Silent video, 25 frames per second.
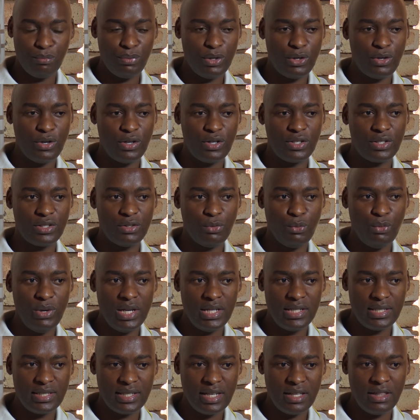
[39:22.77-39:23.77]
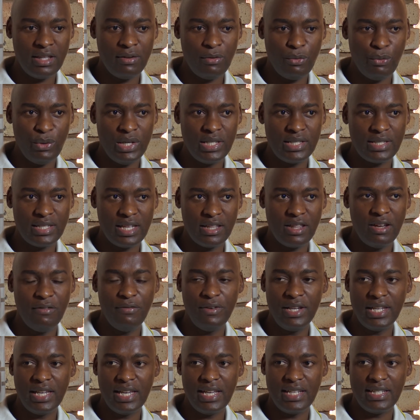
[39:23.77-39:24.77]
because when South
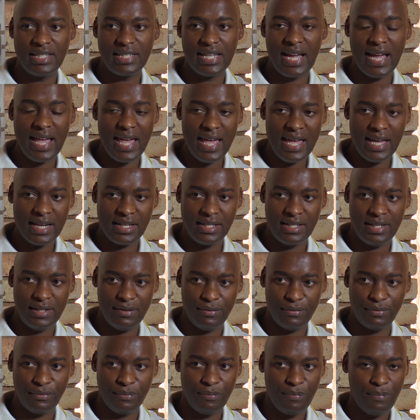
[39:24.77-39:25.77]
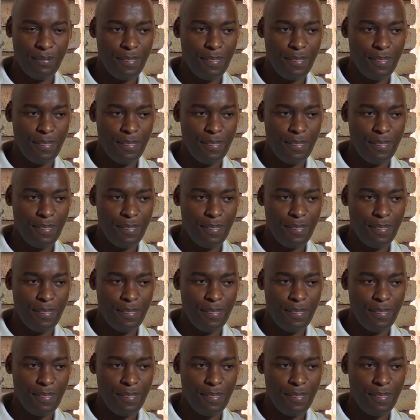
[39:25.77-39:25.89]
Africans are active,